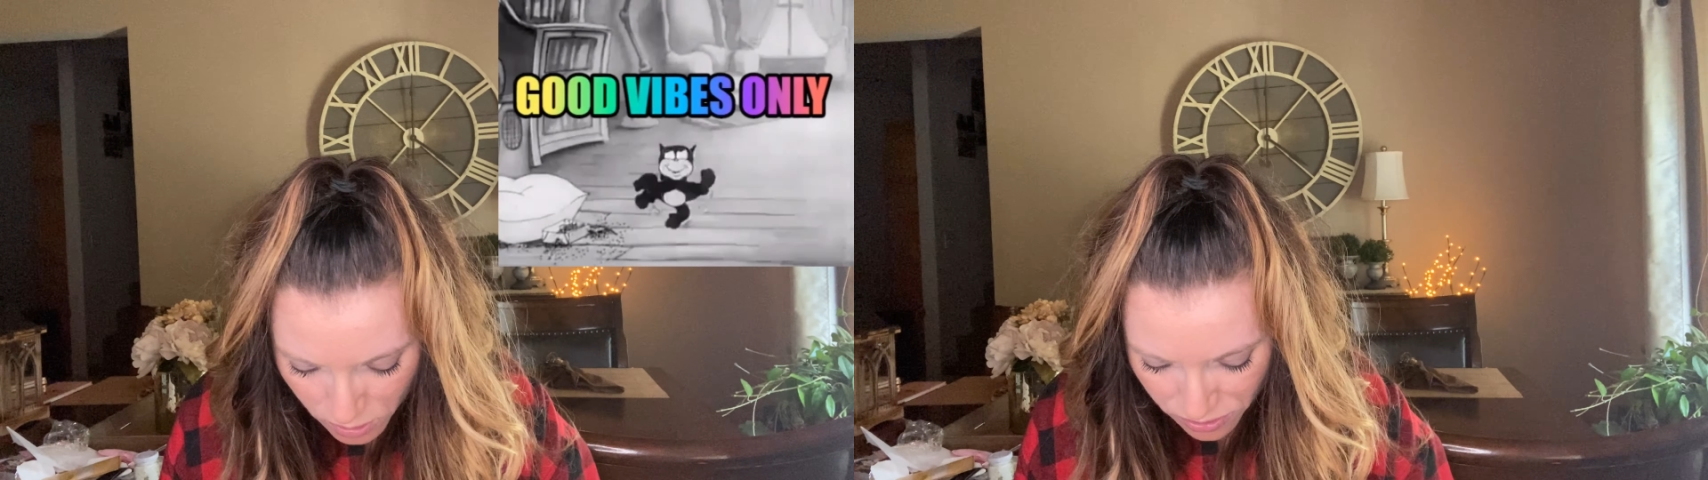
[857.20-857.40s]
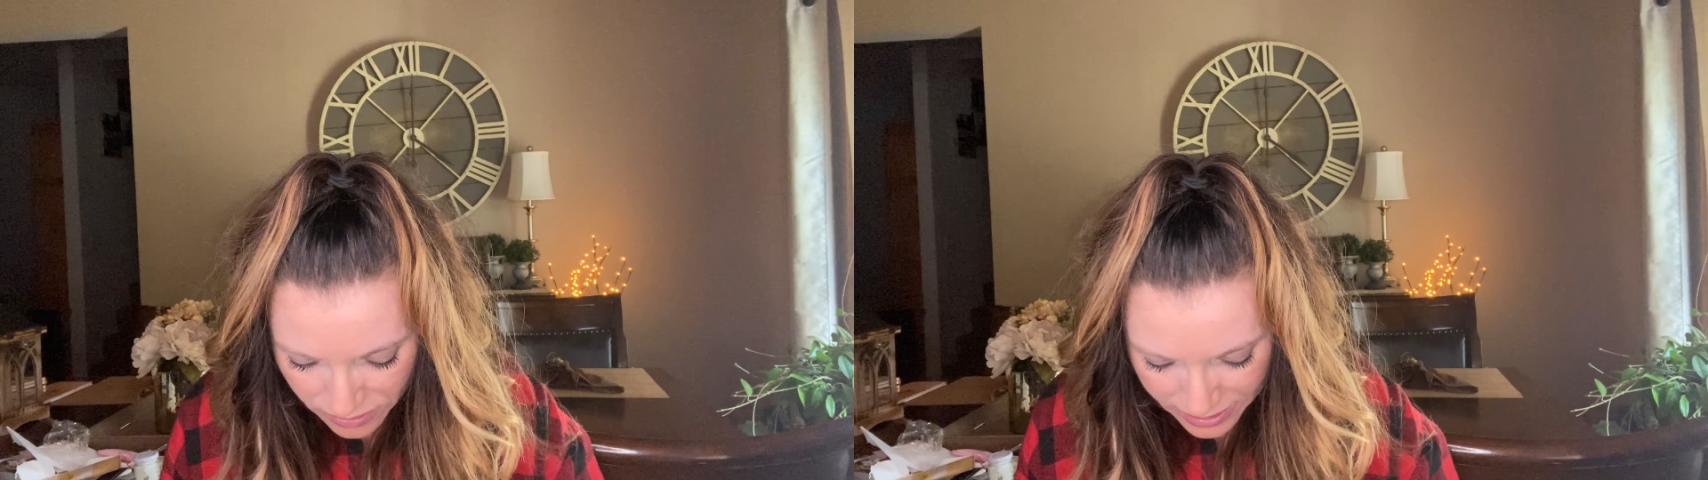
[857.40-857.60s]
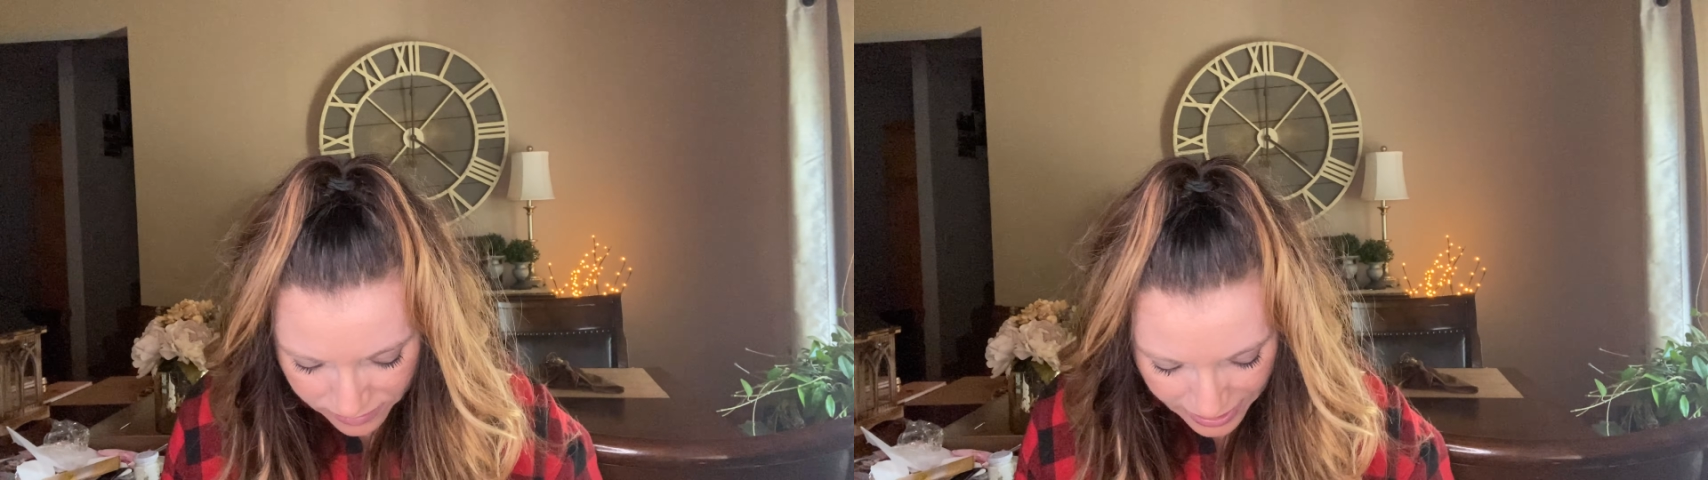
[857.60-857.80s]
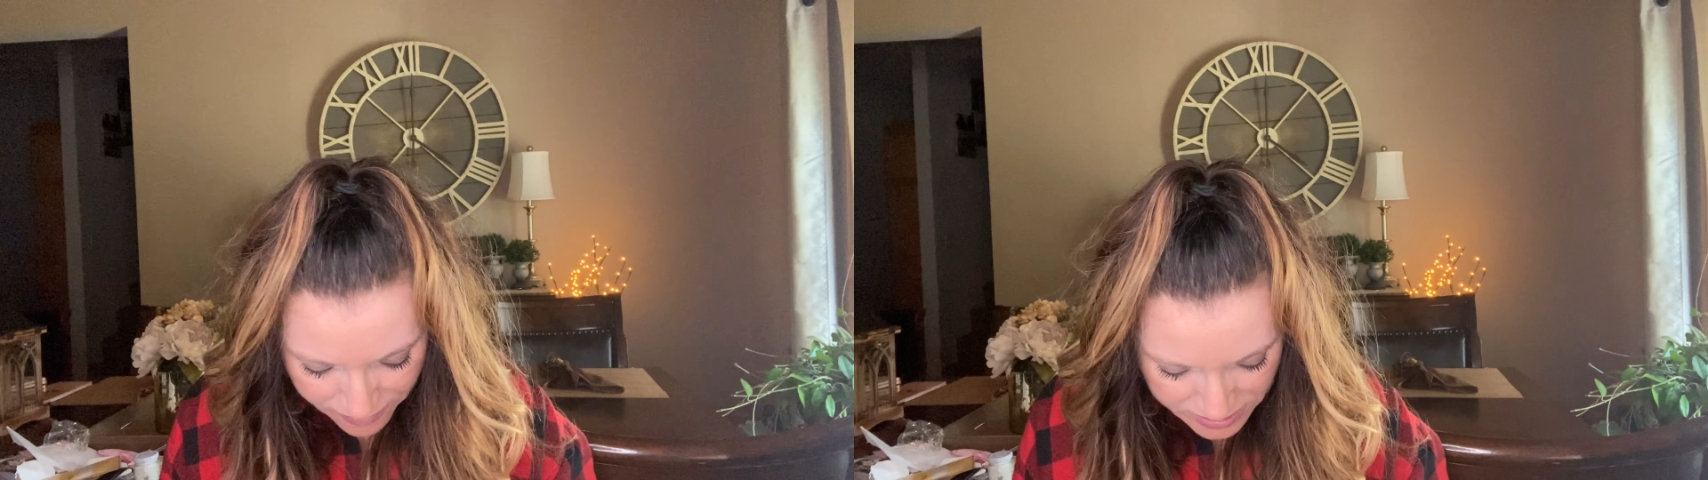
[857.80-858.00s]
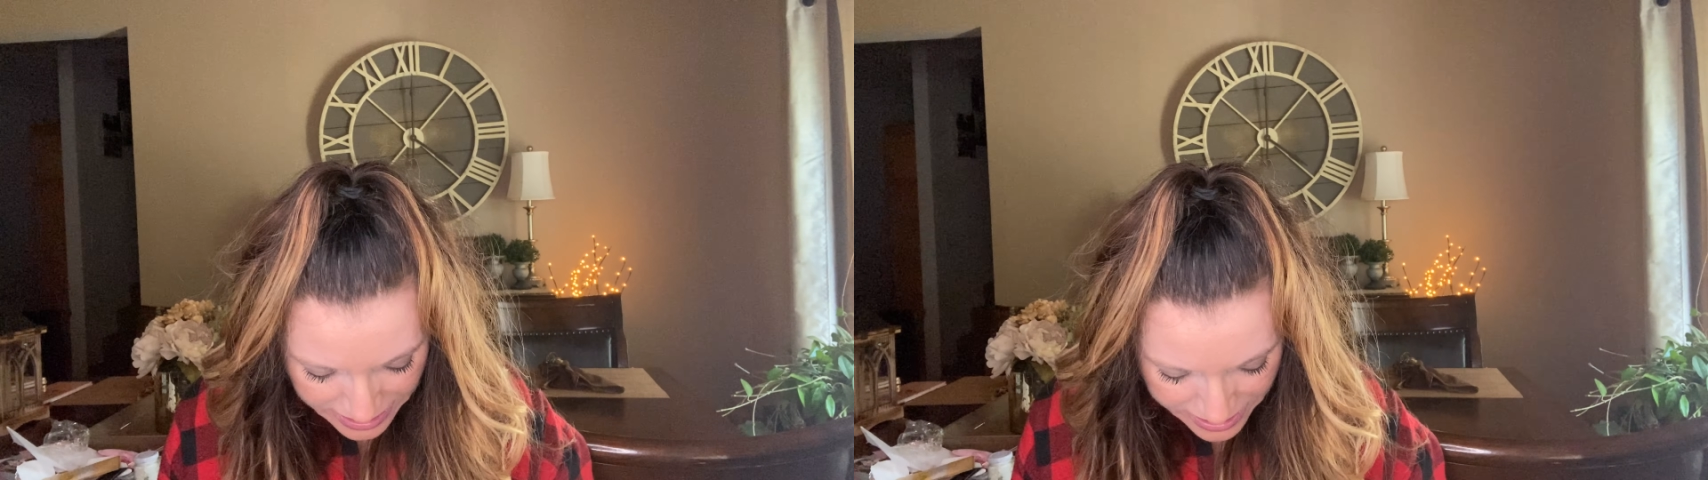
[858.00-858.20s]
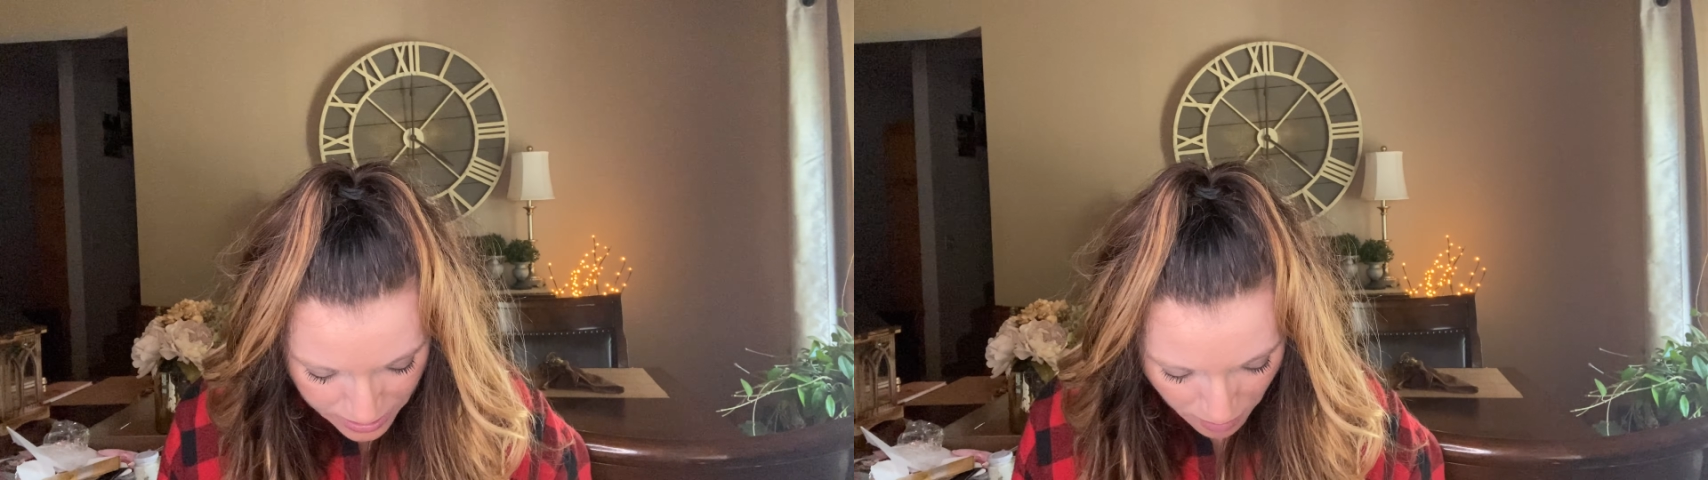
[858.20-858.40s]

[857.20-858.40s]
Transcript: thing left in the